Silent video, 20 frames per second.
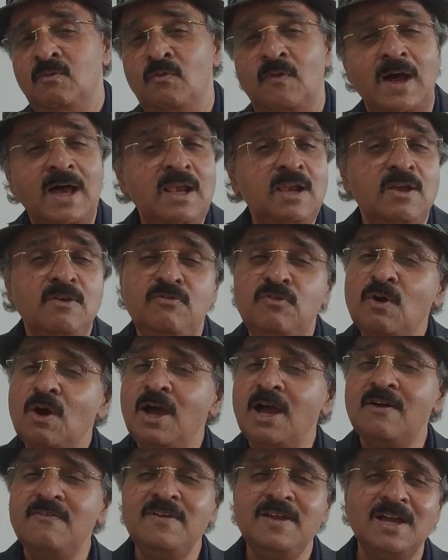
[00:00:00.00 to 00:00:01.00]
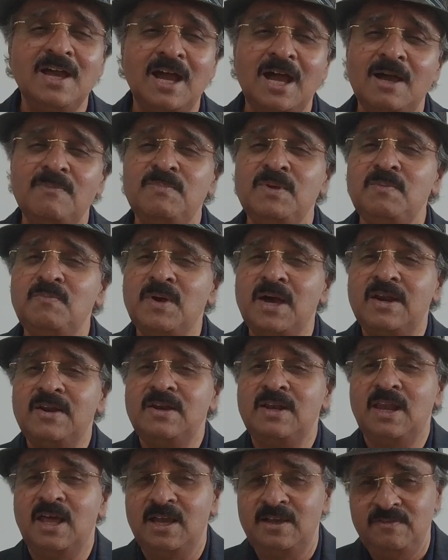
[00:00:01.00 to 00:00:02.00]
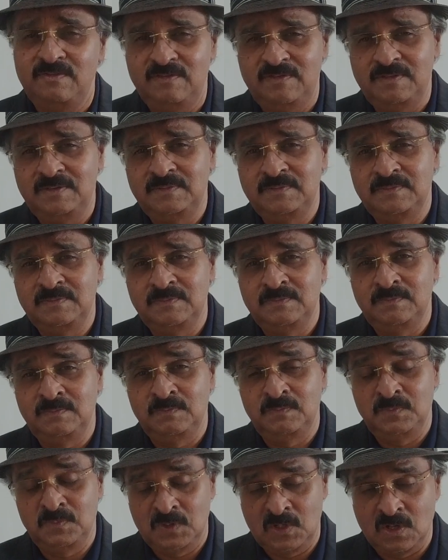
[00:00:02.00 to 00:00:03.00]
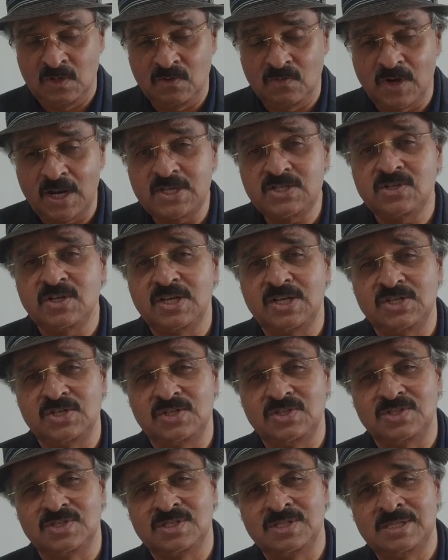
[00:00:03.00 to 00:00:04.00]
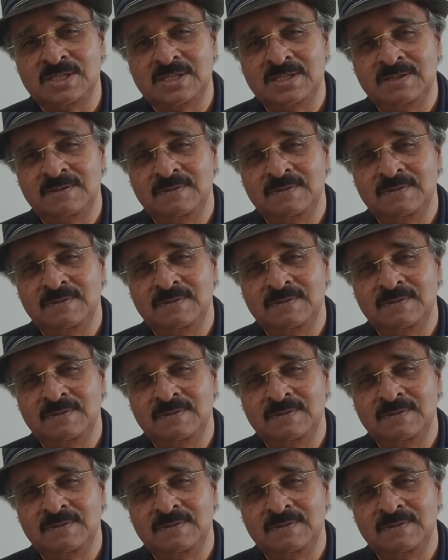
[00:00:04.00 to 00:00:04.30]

Well, if you're having a happy married life, congratulations.